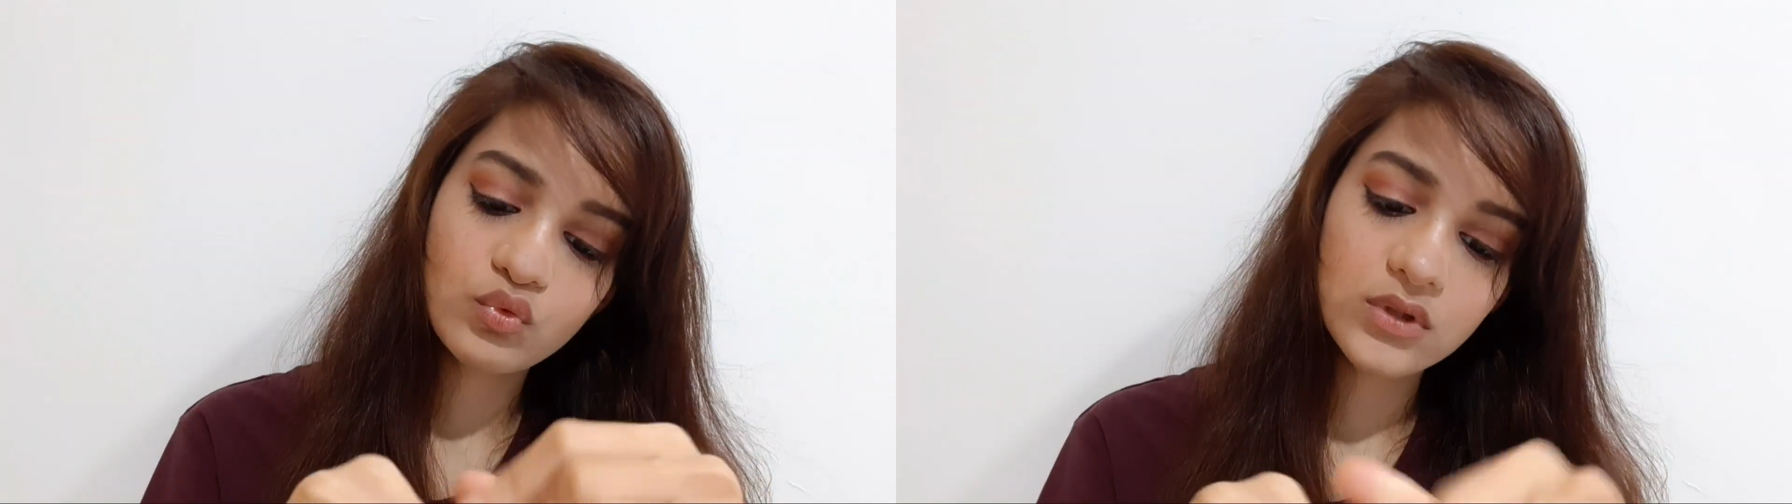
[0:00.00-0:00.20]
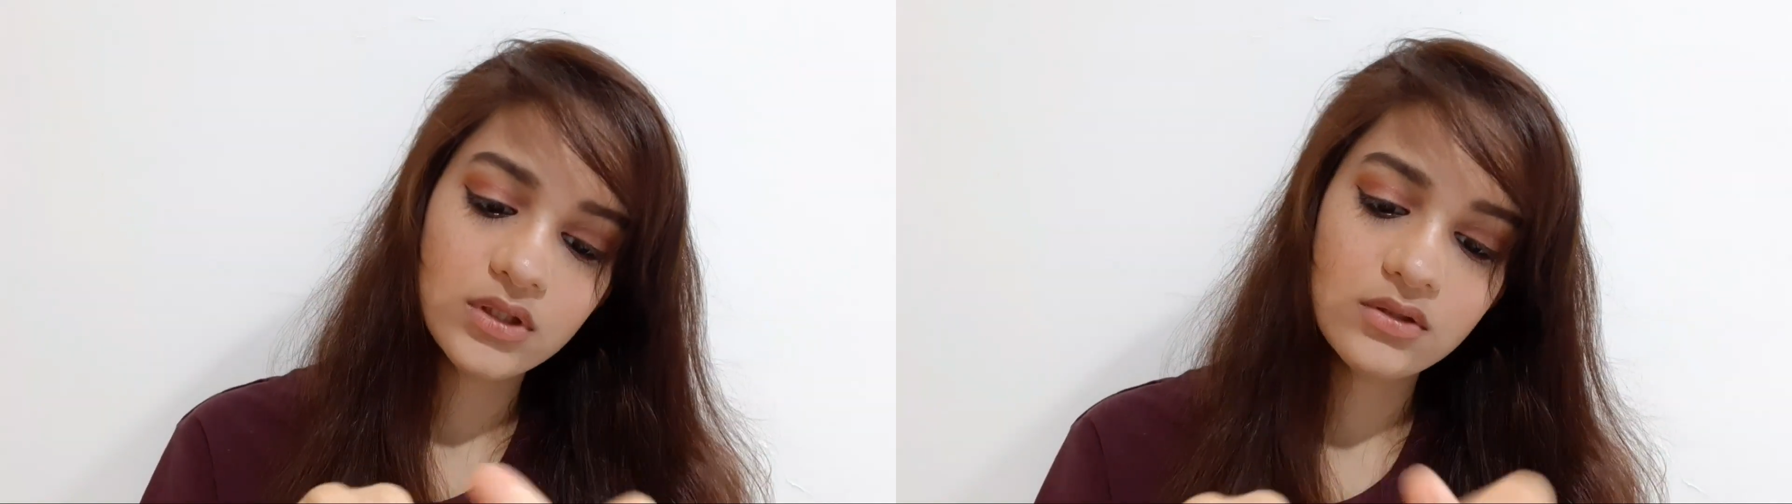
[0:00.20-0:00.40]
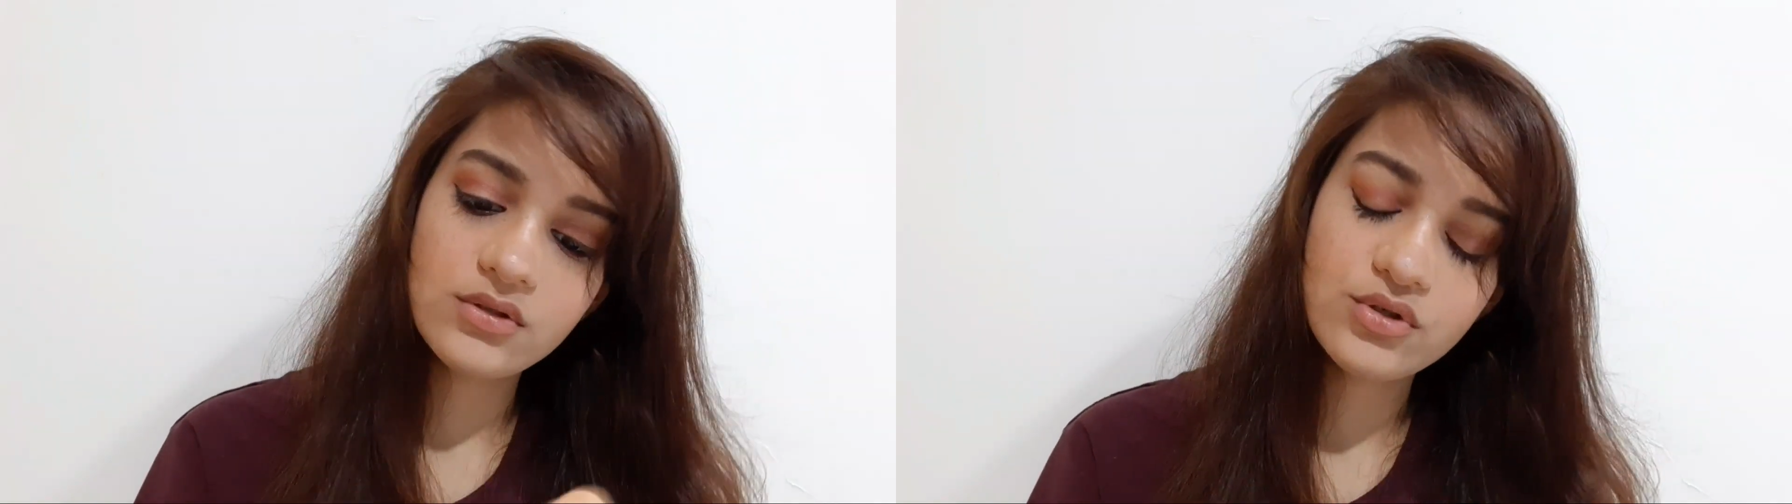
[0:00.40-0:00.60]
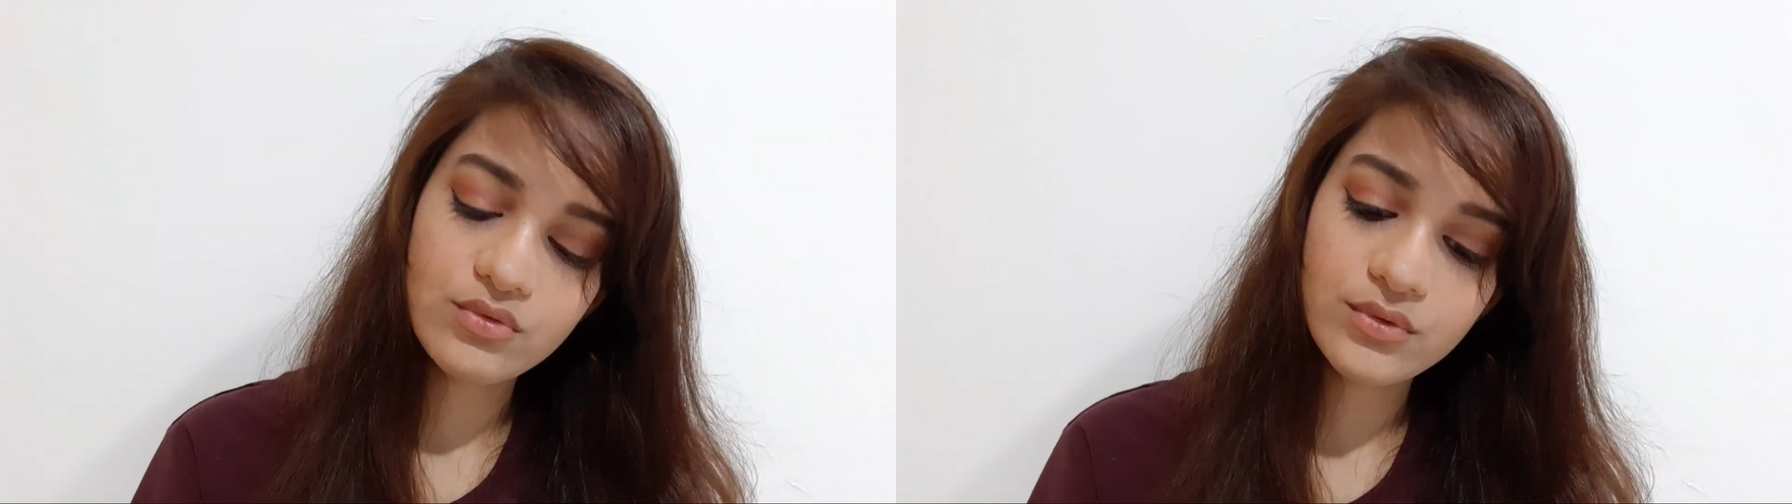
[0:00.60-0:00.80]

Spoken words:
Wait, I'll show